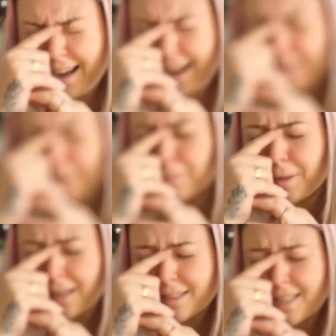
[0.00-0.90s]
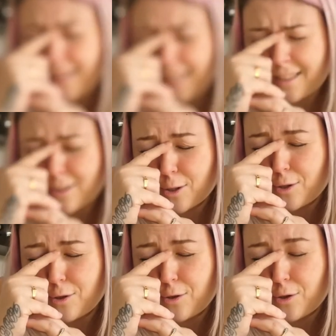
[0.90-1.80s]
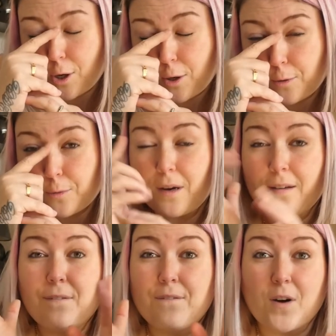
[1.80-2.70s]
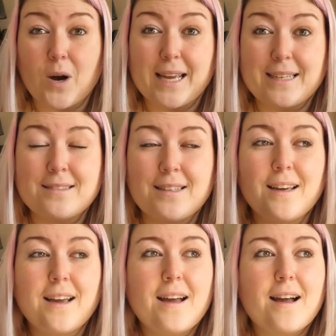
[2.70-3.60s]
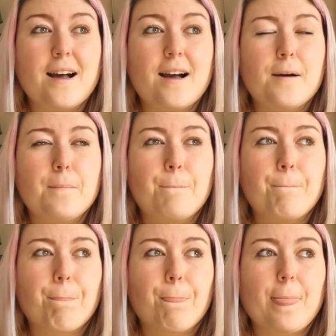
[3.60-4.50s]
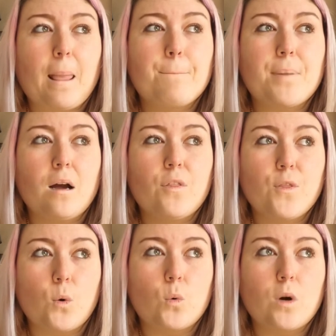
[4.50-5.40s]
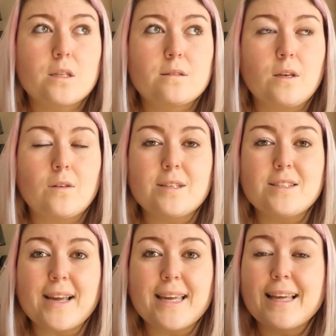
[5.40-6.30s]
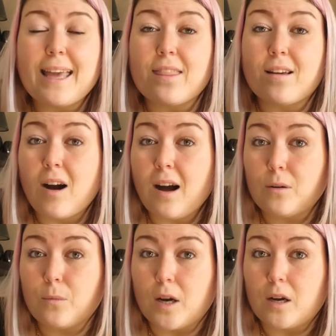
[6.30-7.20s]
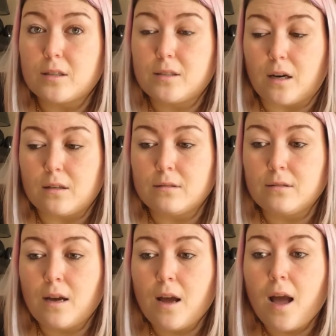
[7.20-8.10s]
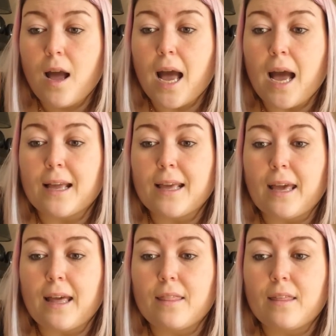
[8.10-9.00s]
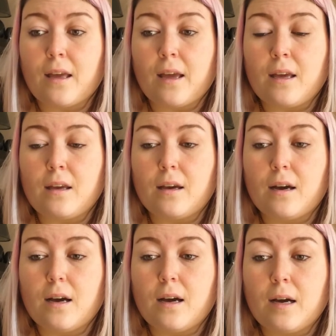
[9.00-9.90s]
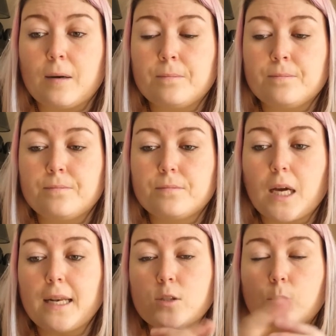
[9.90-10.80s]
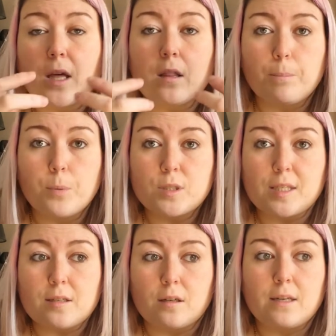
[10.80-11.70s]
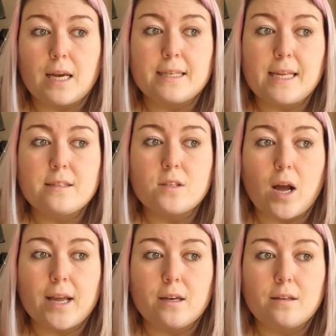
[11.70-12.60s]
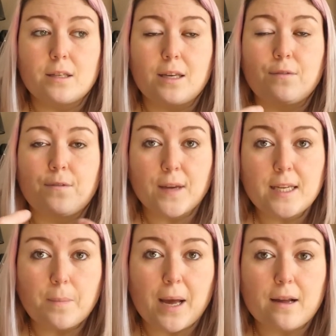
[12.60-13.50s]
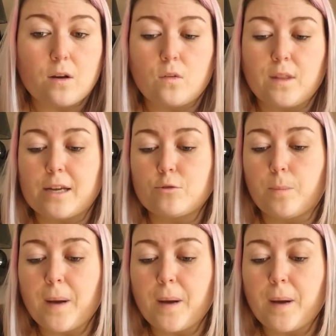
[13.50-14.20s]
I know I'm cutting this so fine, but I thought as long as I can get the colour work done and get the a little bit of the body done, at least I can give feedback on the actual